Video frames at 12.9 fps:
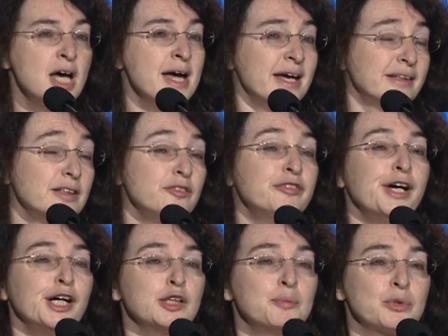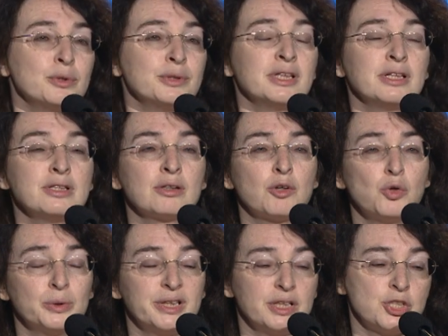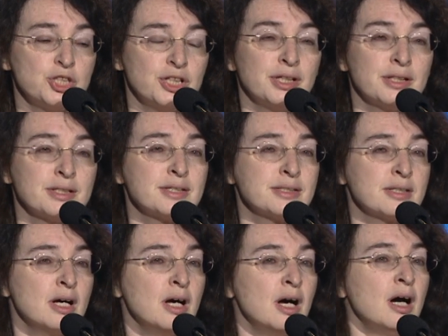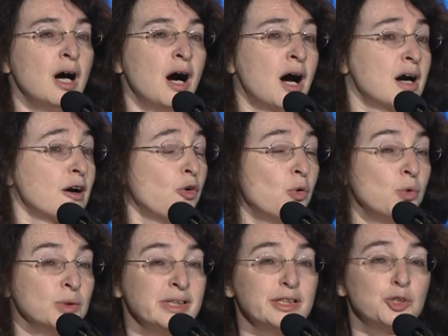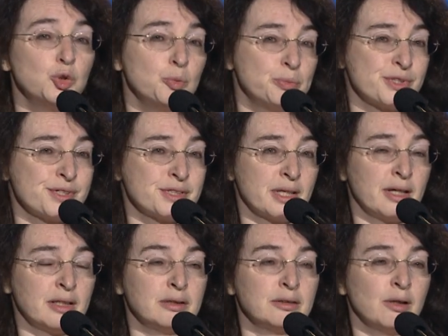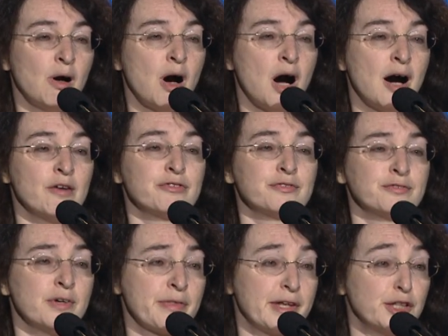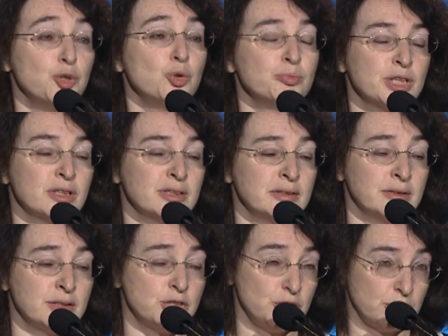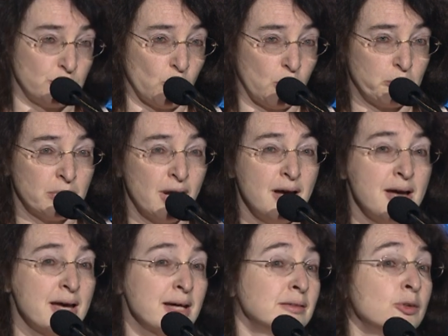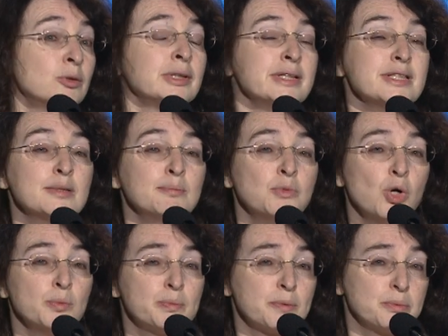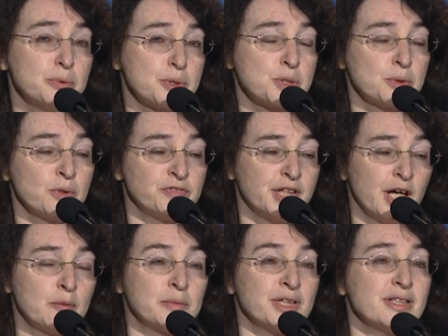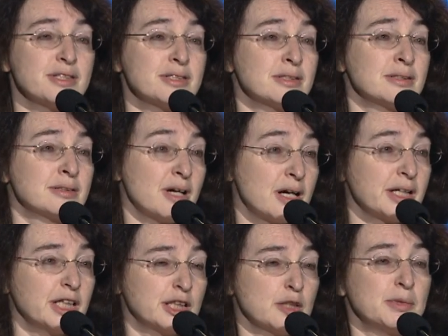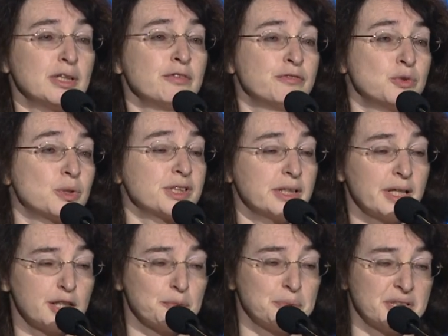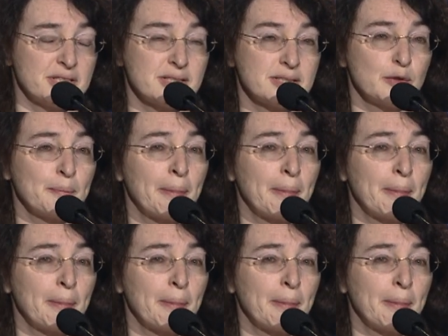And in fact, protein coding genes are only 2% of the human genome, and only a small proportion of them is targetable for therapies.